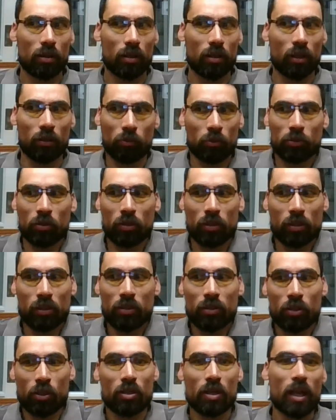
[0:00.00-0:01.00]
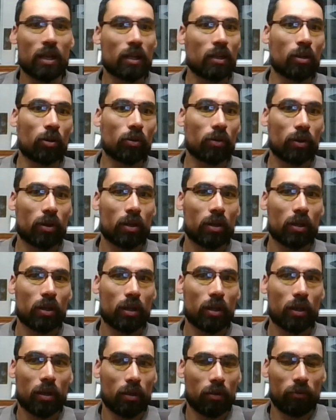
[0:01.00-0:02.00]
it was not a decision any longer.
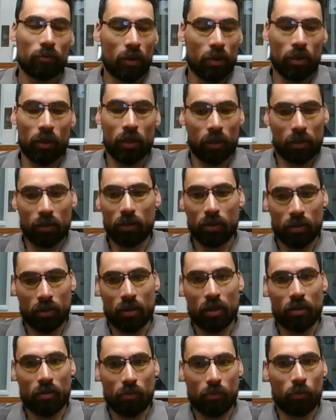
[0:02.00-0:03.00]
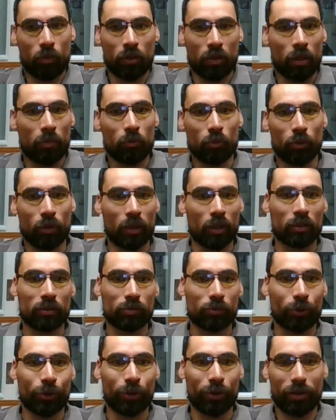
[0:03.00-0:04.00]
Yeah, if I think that what I'm doing is
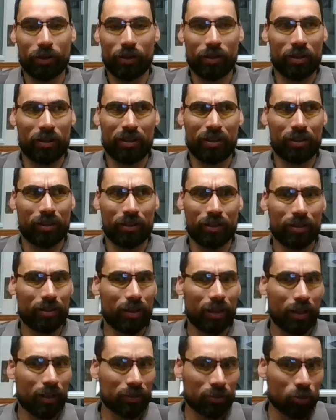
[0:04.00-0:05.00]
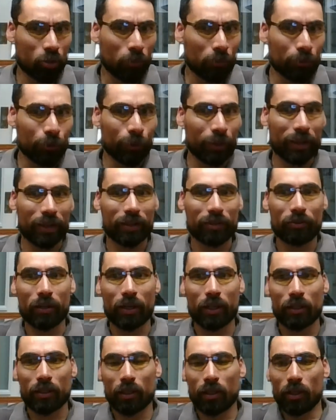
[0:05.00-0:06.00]
wrong, I stop doing it, right?
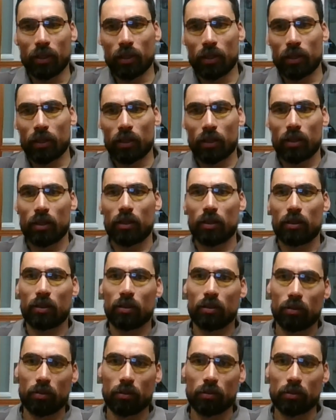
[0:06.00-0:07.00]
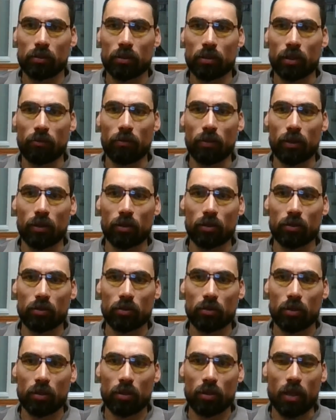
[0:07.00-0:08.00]
And stuff like this.
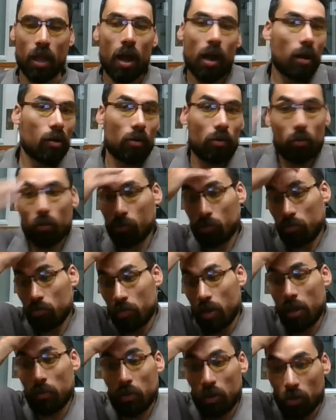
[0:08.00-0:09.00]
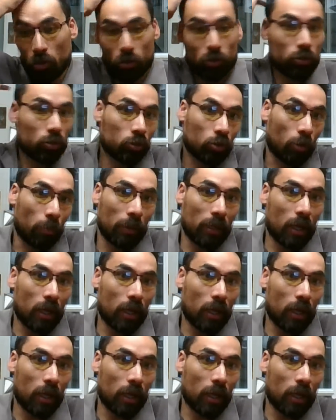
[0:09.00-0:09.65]
Yeah, or maybe also stopping